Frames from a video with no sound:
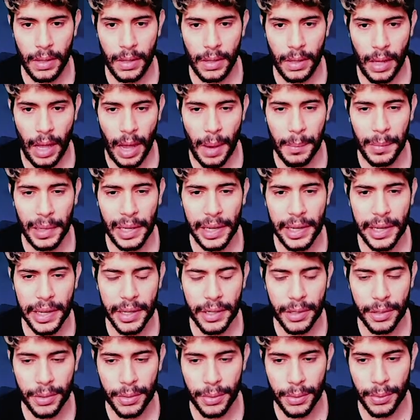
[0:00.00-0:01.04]
I'm
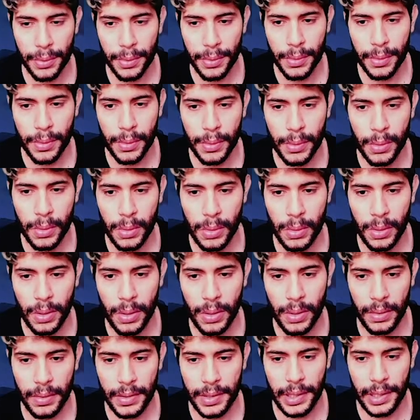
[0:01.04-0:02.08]
leaning to
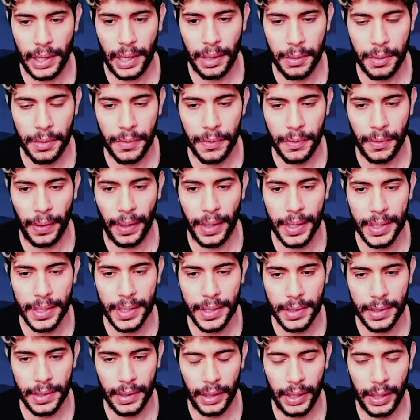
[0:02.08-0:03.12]
Scary
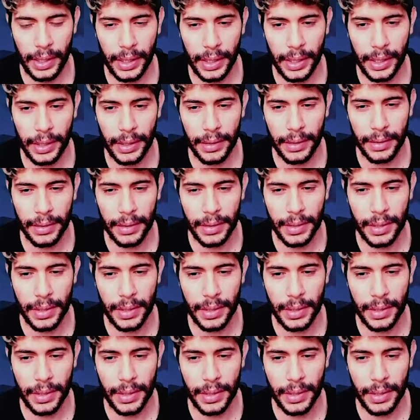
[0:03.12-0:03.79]
Face, and